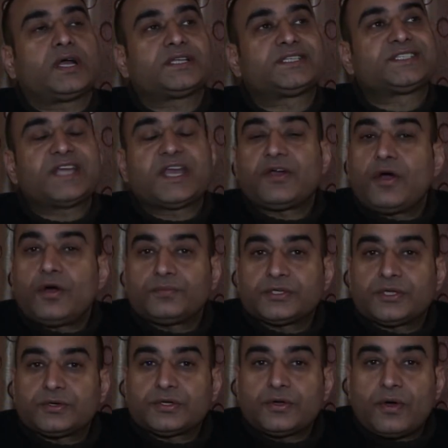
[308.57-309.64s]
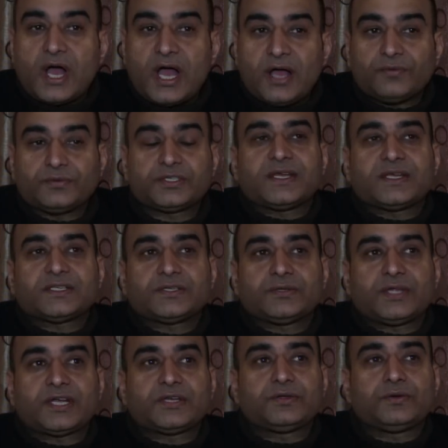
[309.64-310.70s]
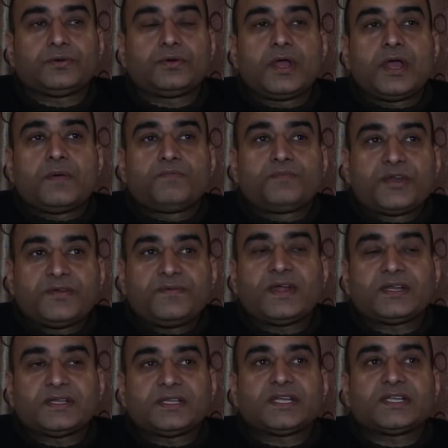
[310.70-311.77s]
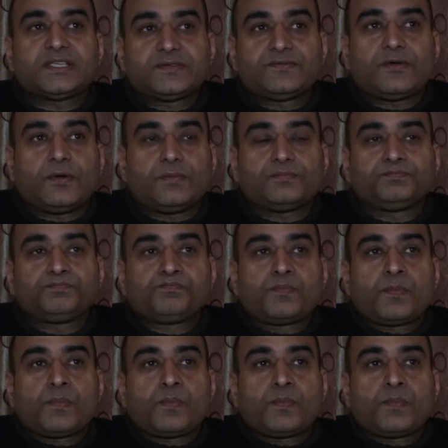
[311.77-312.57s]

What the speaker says: stay home, don't go out, so that you prevent this from